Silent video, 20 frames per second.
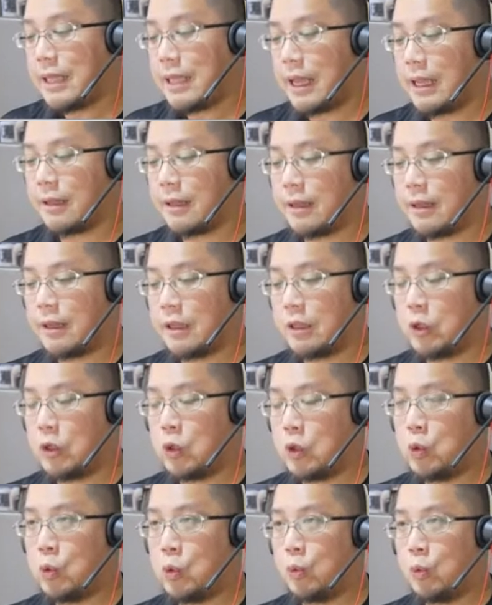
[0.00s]
that
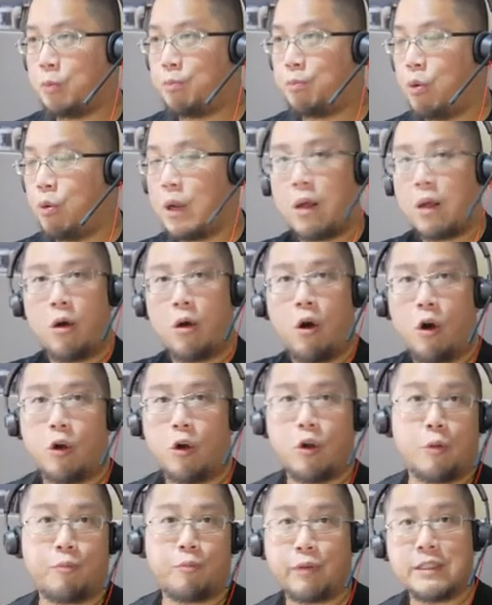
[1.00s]
you pull out
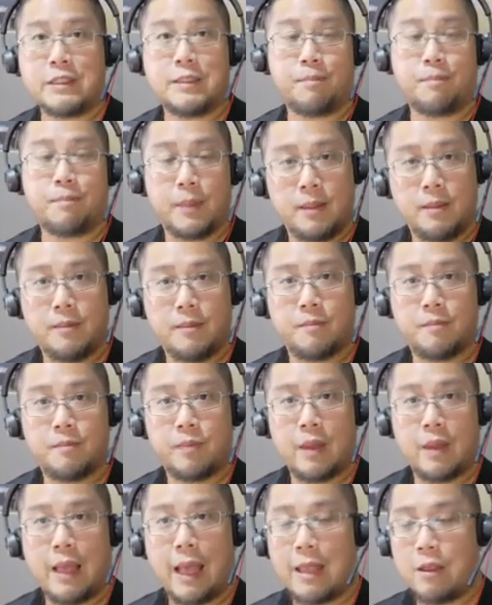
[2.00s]
all your principal
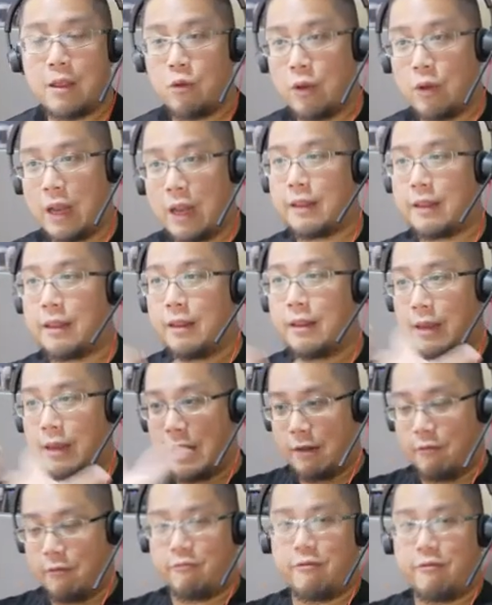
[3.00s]
and you let
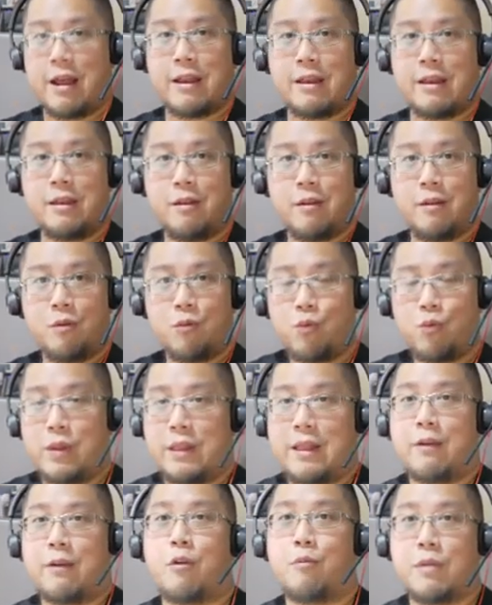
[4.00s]
it run
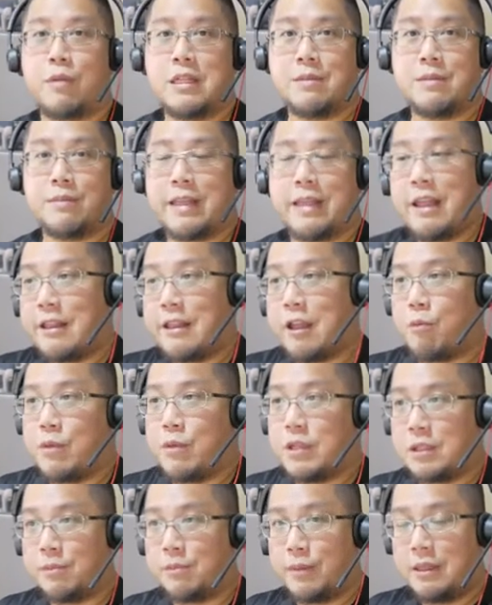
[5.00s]
without your principal. Then you take your
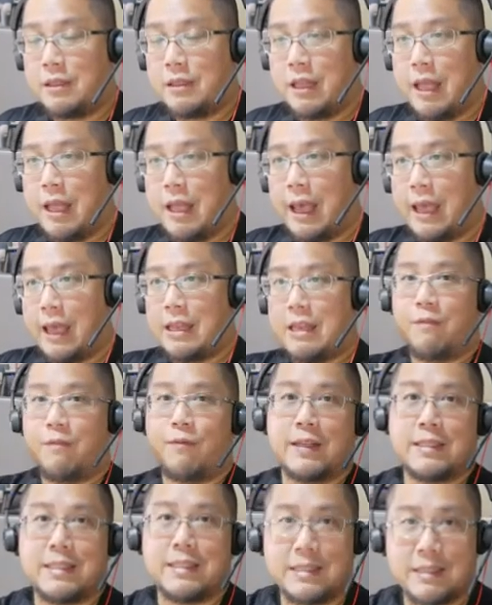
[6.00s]
principal and
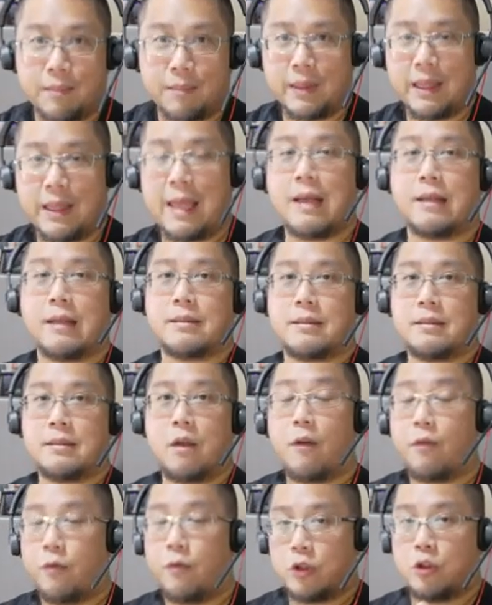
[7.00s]
invest in something else.
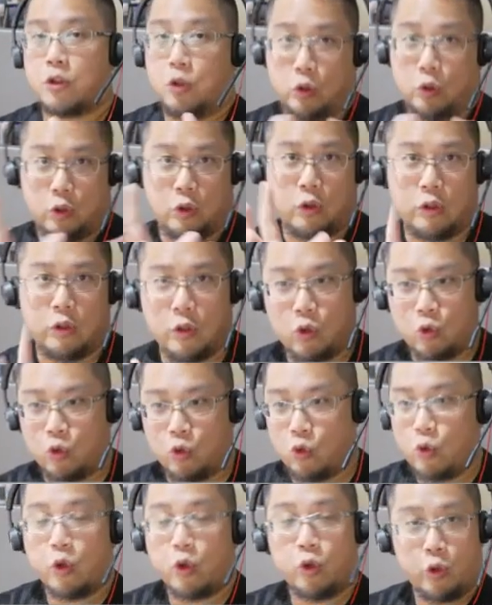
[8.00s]
Of course, you
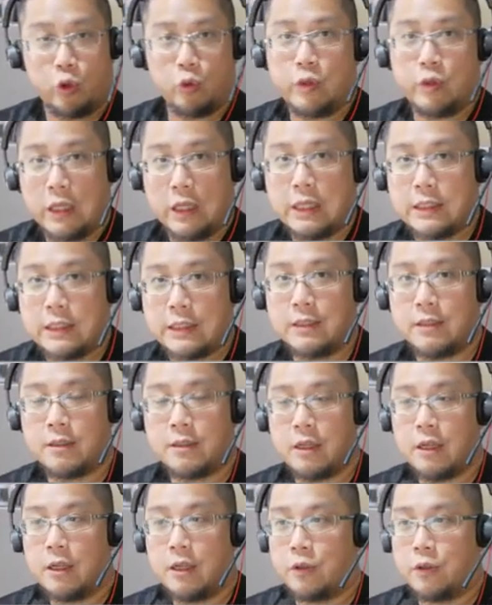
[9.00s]
do your due diligence.
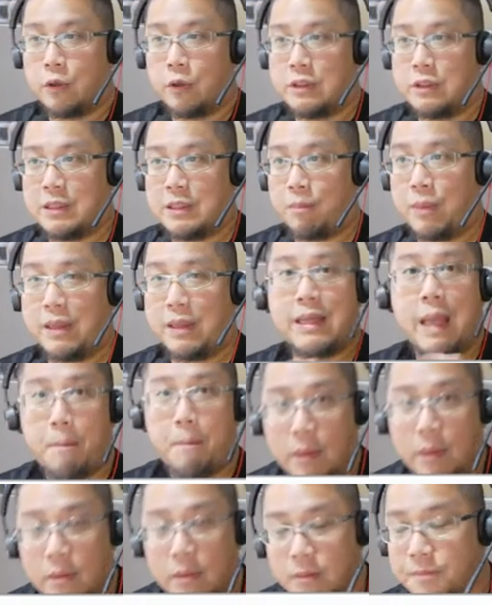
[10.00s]
Don't simply
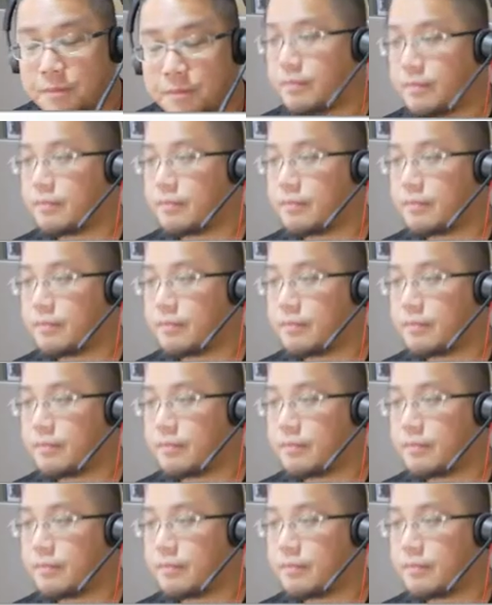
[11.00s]
gamble,